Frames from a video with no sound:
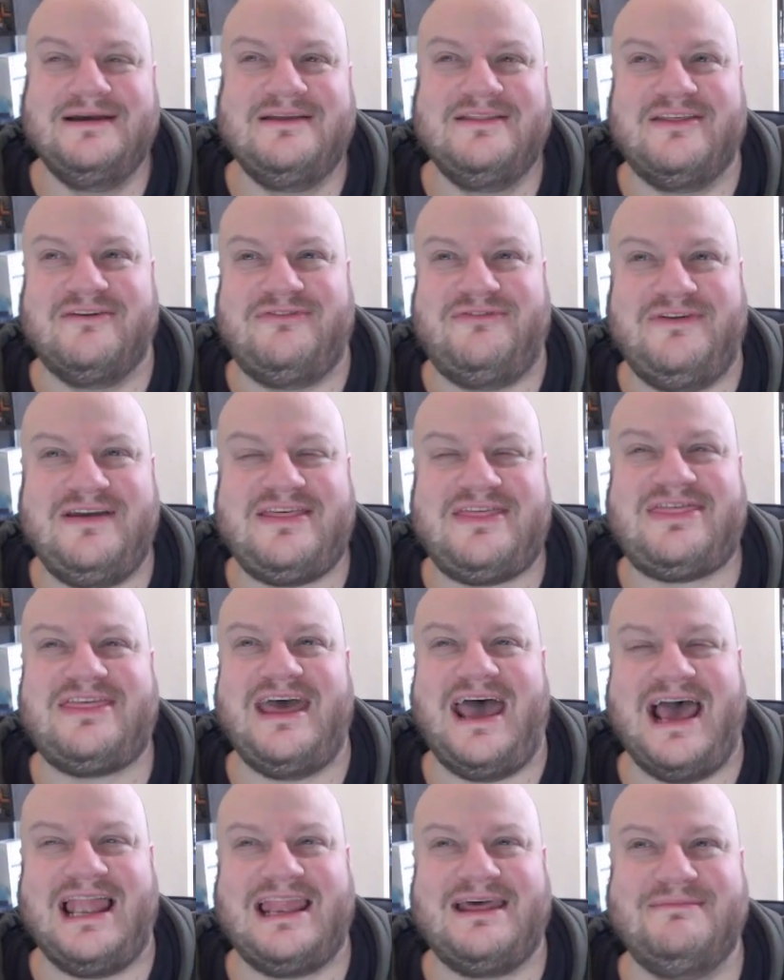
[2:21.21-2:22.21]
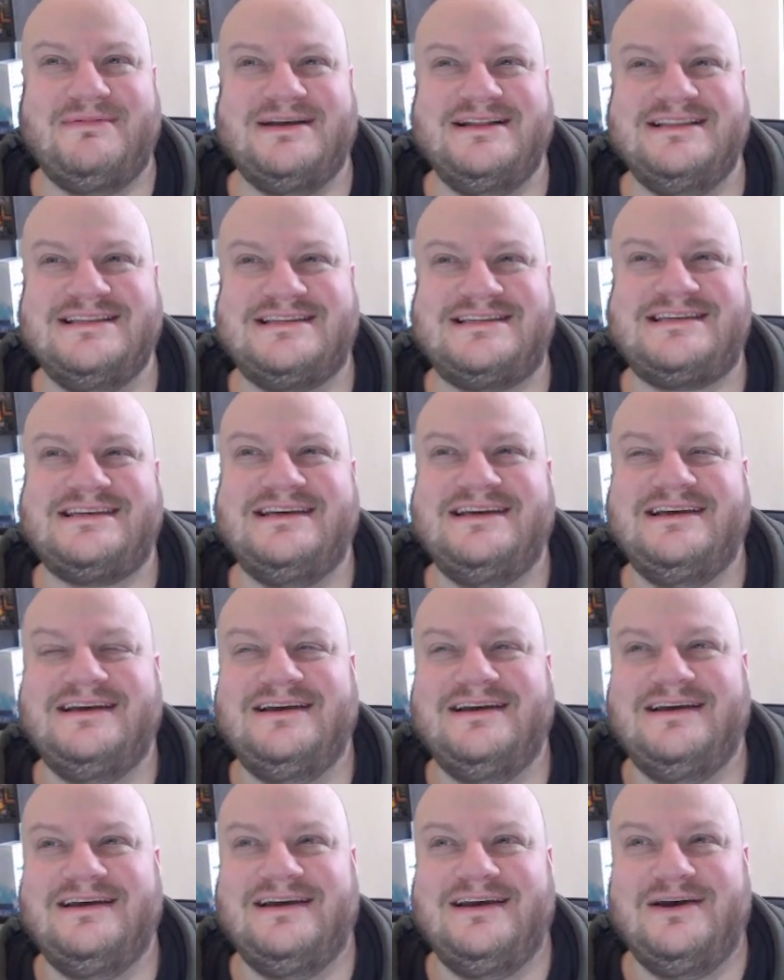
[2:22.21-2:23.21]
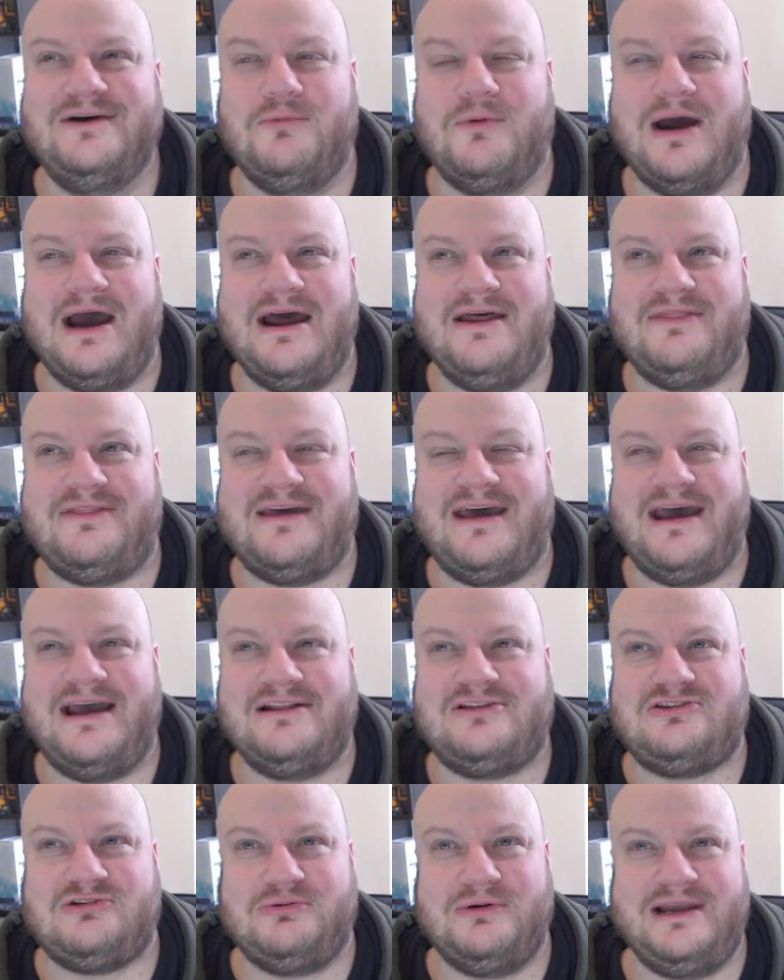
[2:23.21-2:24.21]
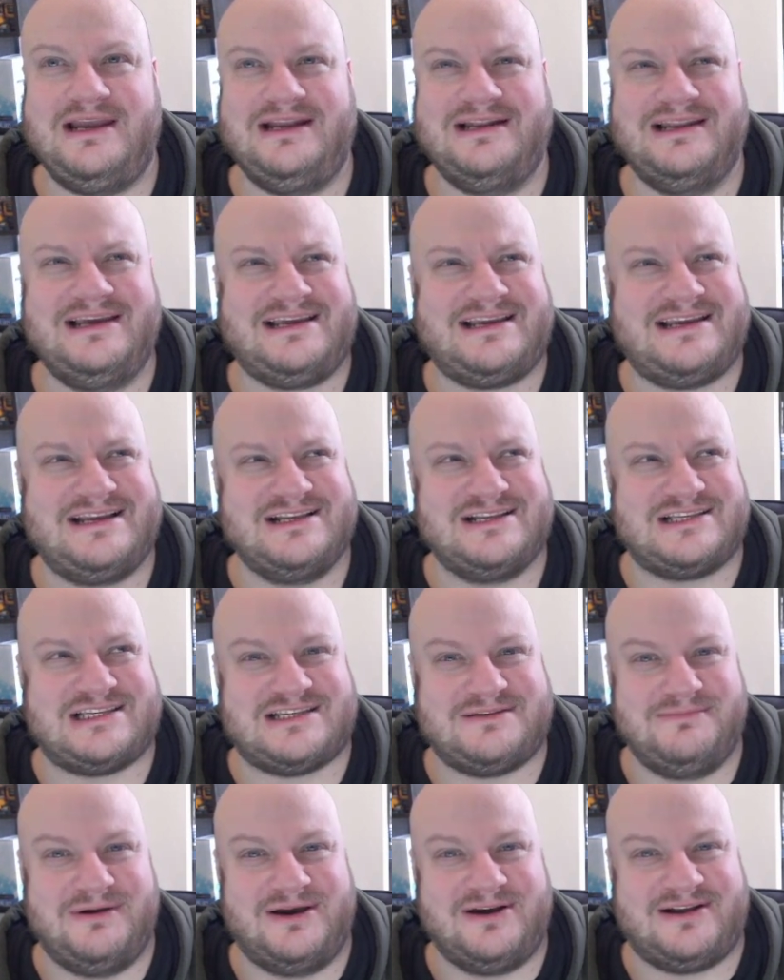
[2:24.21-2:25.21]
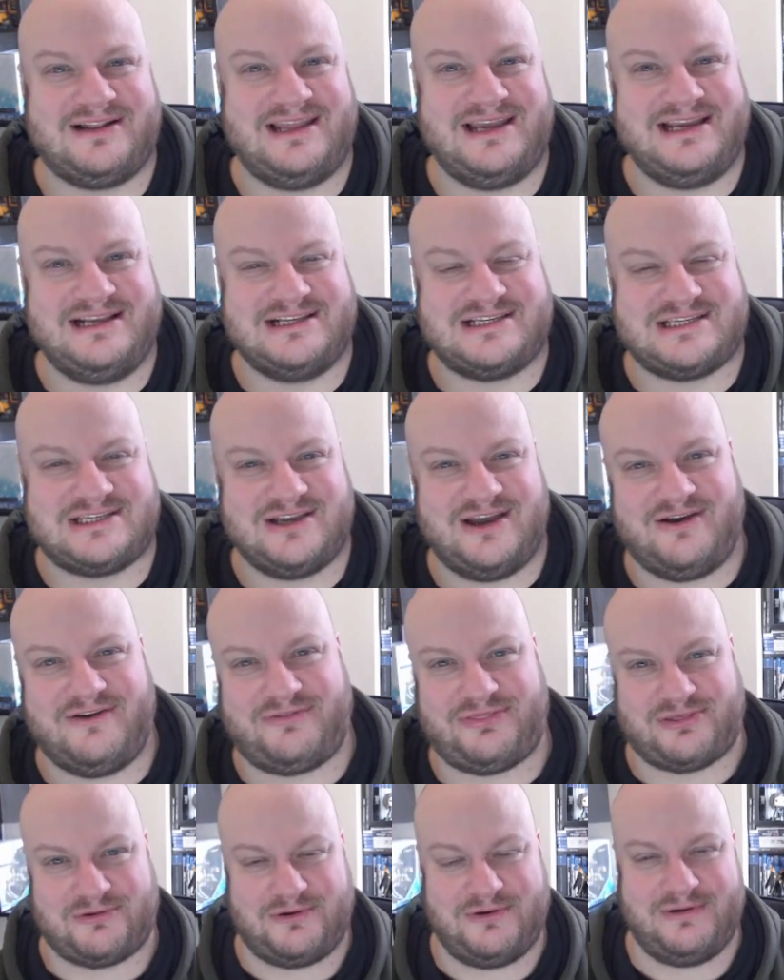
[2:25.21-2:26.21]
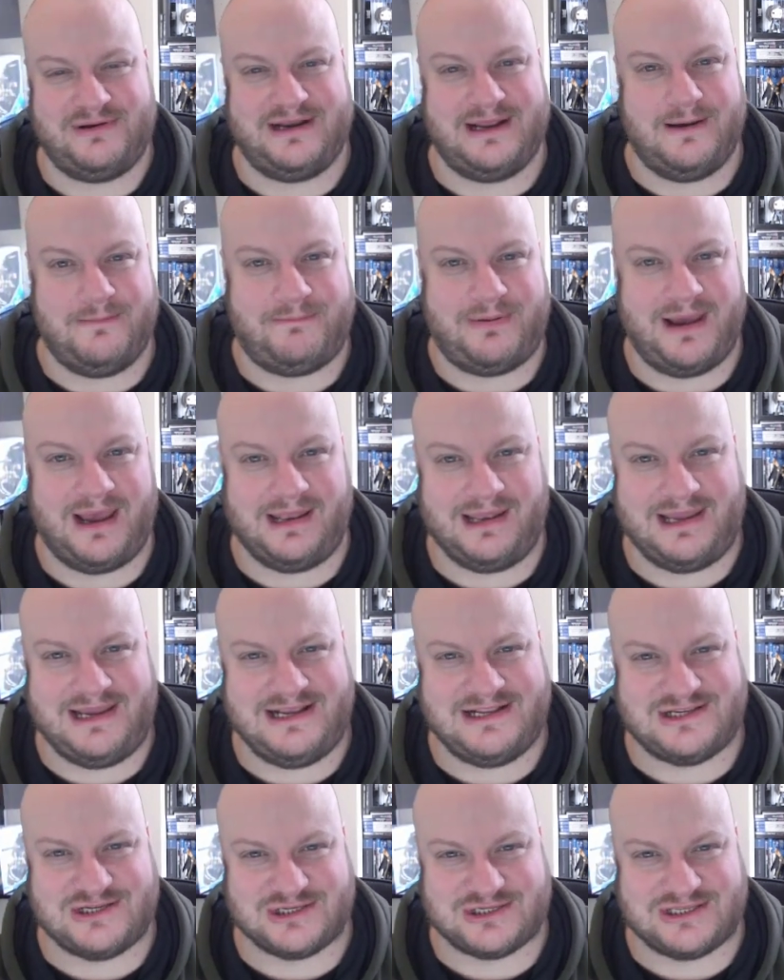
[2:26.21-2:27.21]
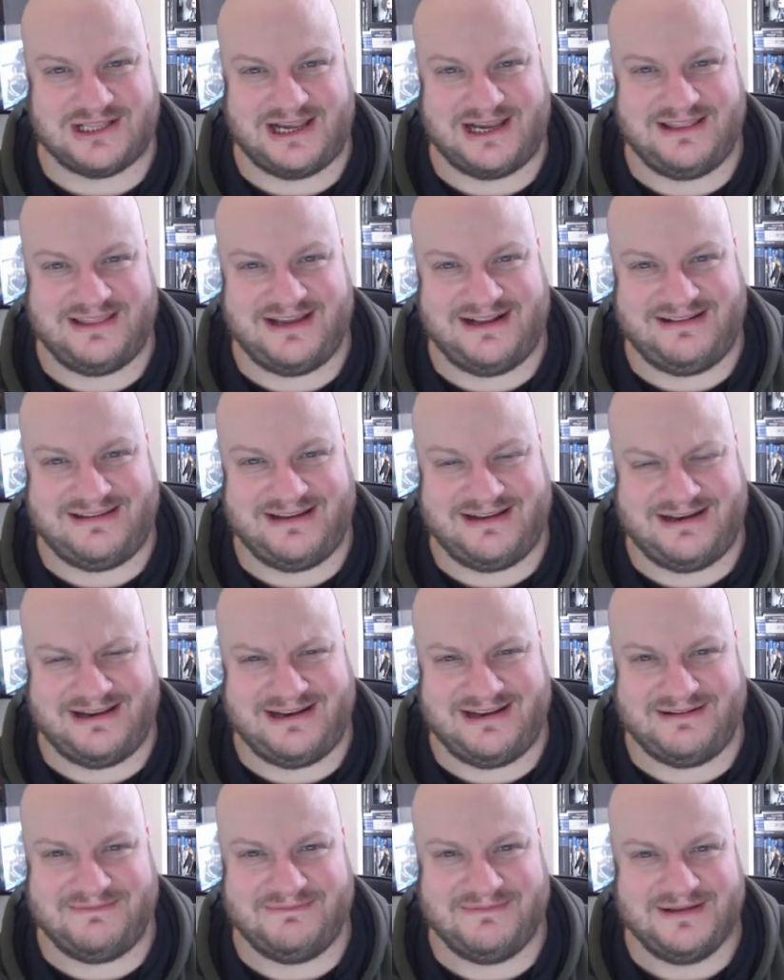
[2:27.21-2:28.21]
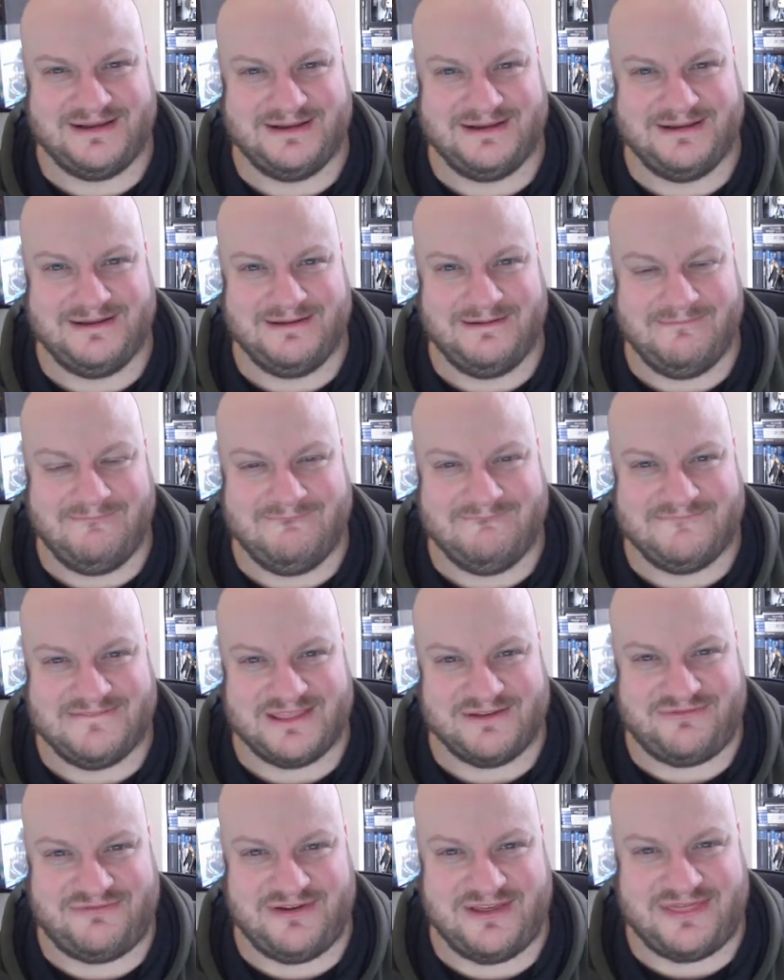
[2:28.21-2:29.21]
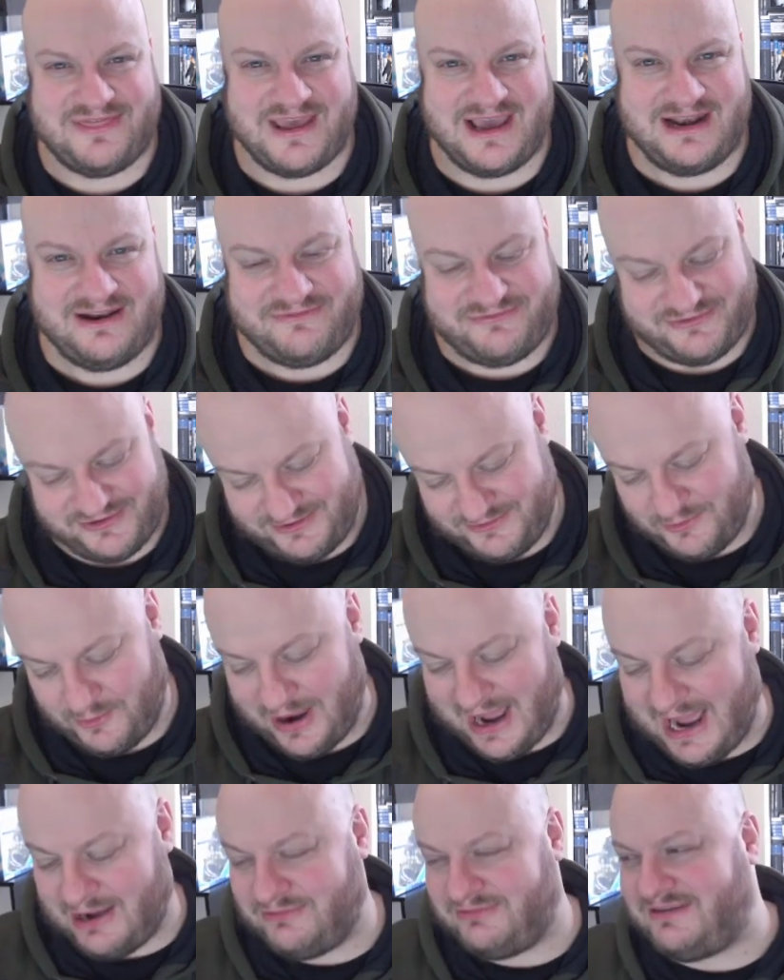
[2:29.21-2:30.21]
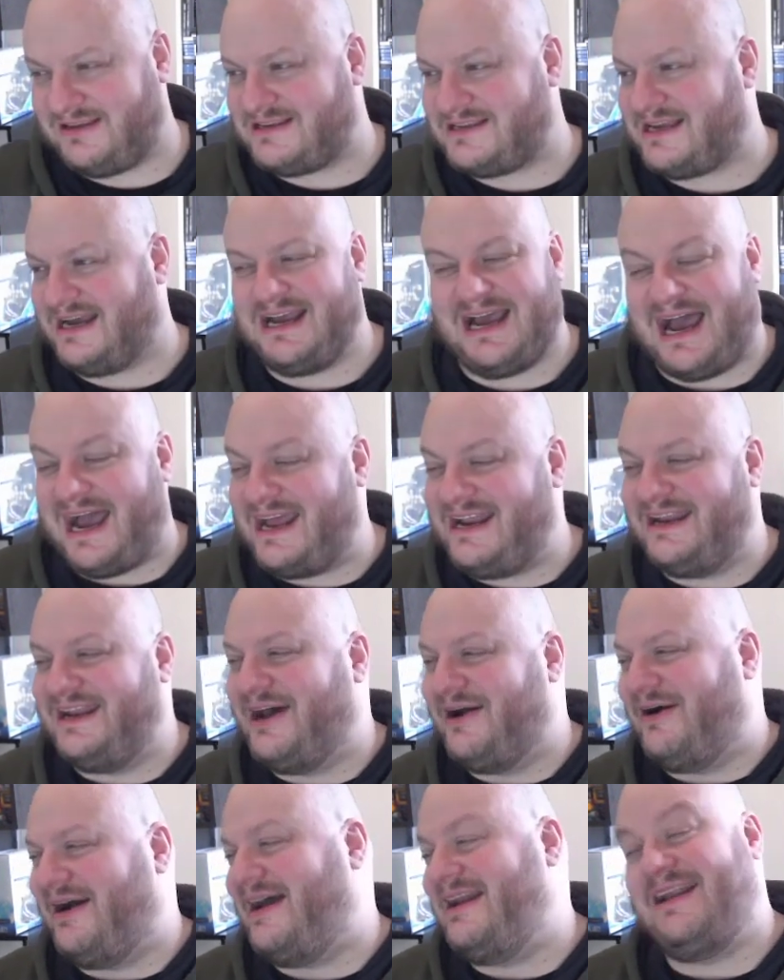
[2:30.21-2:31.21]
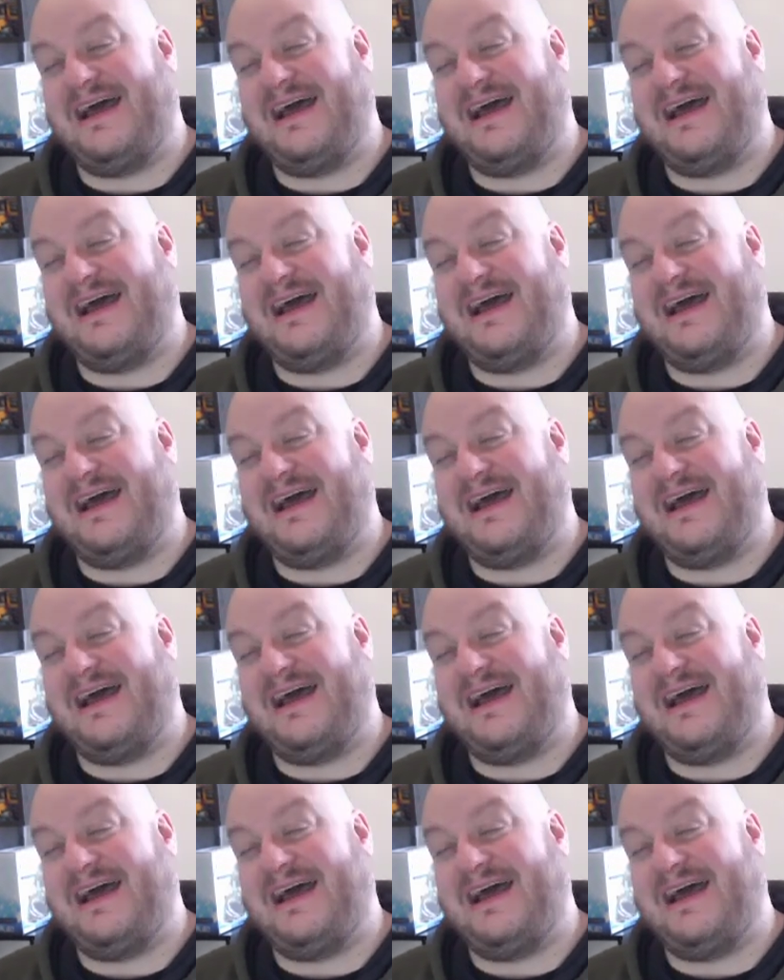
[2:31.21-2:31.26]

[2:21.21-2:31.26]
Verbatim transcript: The fifth element, where their Twi'lek is smuggling stuff through in her belly, just like they did in the Fifth Elephant. Wow. Dis- I, I, don't know.